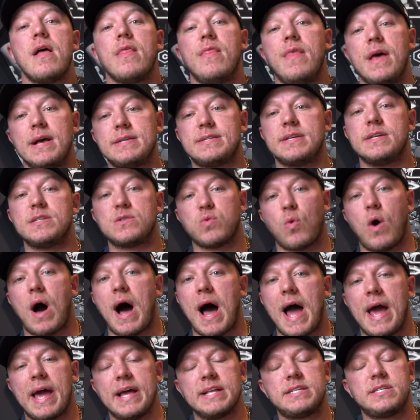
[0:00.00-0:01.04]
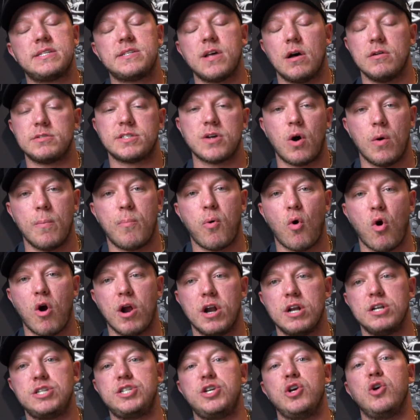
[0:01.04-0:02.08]
This is why it's so
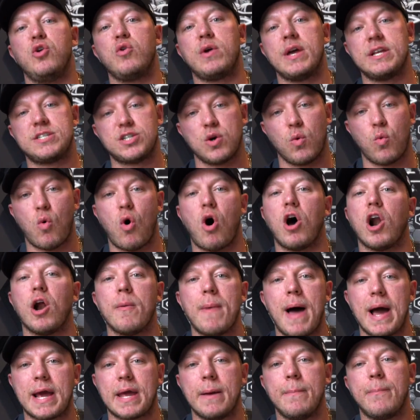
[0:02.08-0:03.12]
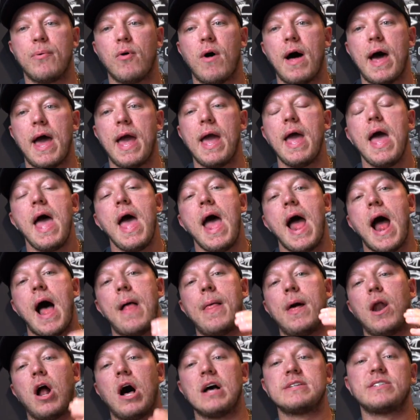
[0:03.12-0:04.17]
important to get your water back in play and
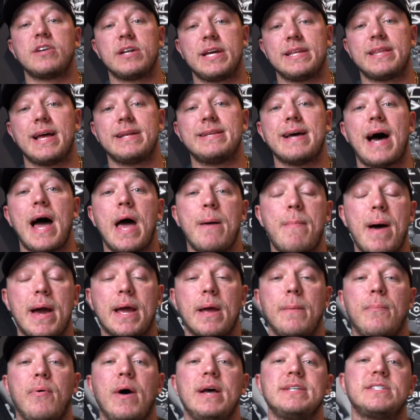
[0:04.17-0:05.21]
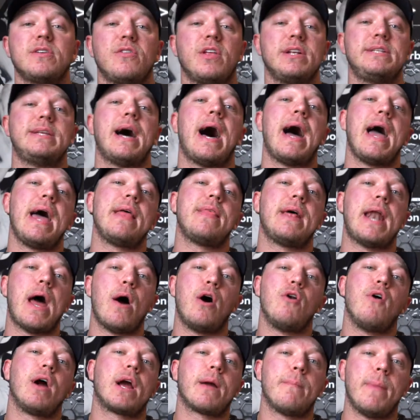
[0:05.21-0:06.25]
then also get that diet back in play. So the diet that
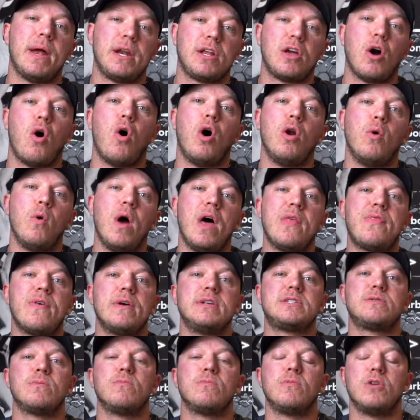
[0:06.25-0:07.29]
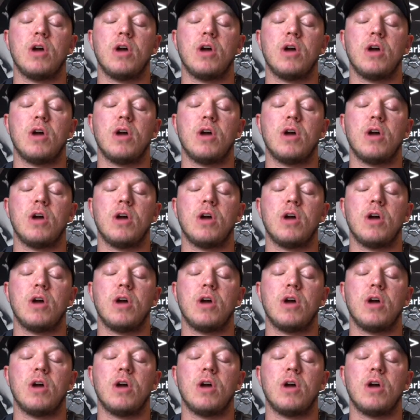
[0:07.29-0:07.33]
I would recommend going with is